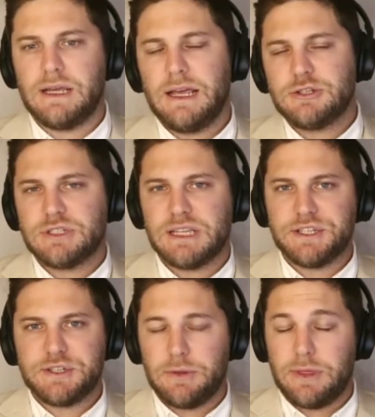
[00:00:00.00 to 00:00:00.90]
interesting.
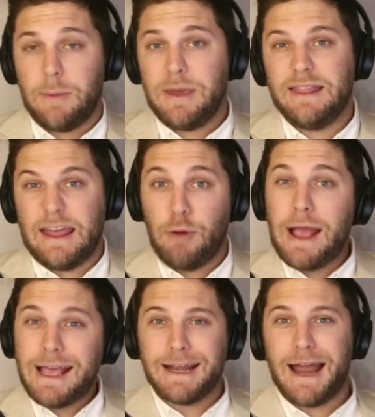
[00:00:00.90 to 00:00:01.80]
So, I mean, they
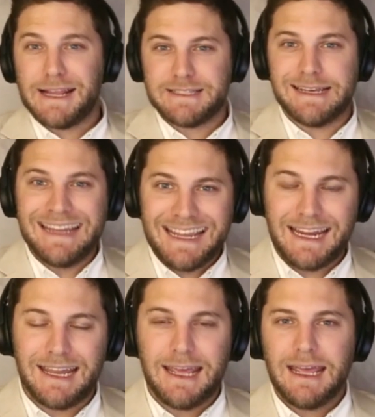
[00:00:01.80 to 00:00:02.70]
recognize the
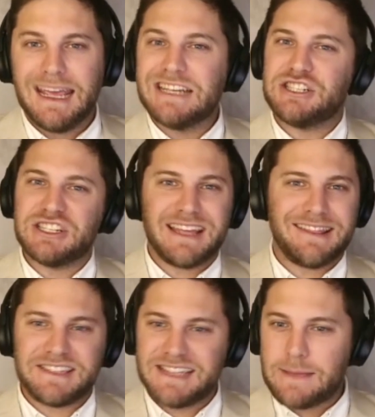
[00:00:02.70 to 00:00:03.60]
need. It's just that
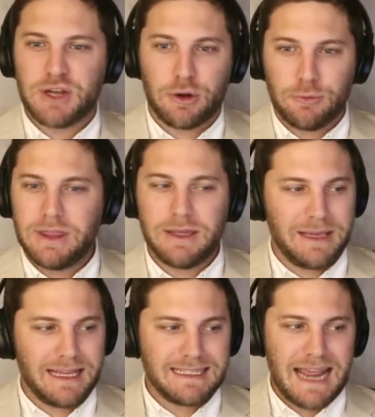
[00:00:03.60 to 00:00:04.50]
the steps aren't really
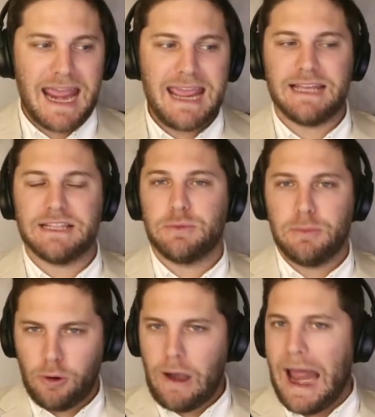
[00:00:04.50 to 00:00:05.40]
being taken. So,
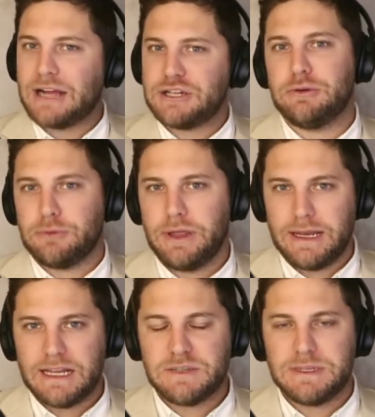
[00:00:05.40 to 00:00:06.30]
more action really
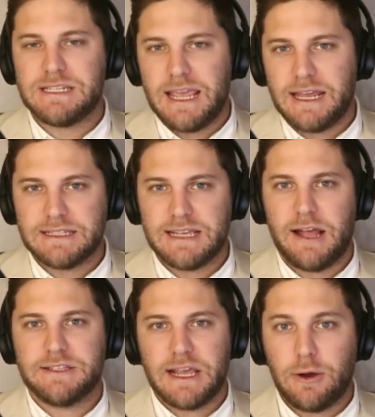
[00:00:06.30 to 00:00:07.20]
needs to be taken, it
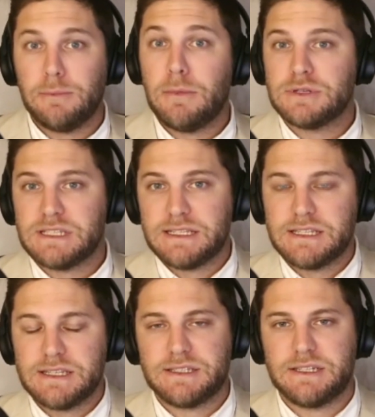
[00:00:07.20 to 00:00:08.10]
sounds like, on most
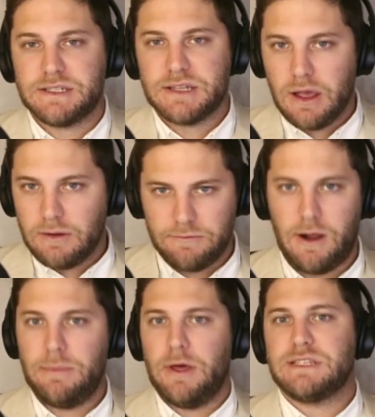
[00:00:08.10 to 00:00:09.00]
instances
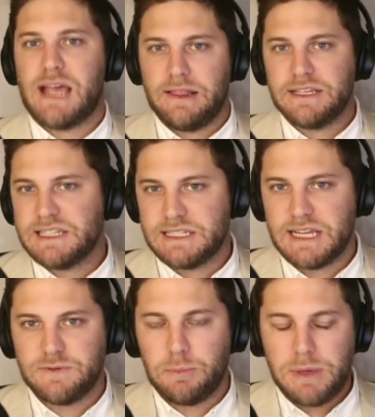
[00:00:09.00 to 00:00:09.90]
from those highly
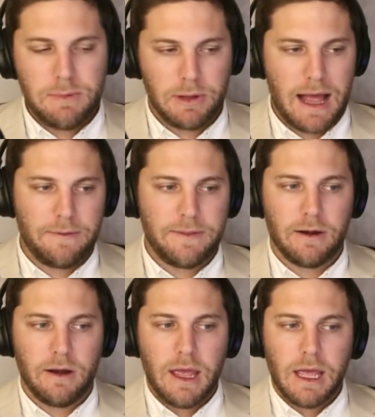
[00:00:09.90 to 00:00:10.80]
successful people out
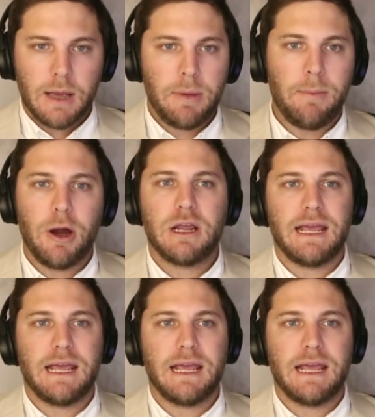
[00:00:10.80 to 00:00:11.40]
there. But, Mark,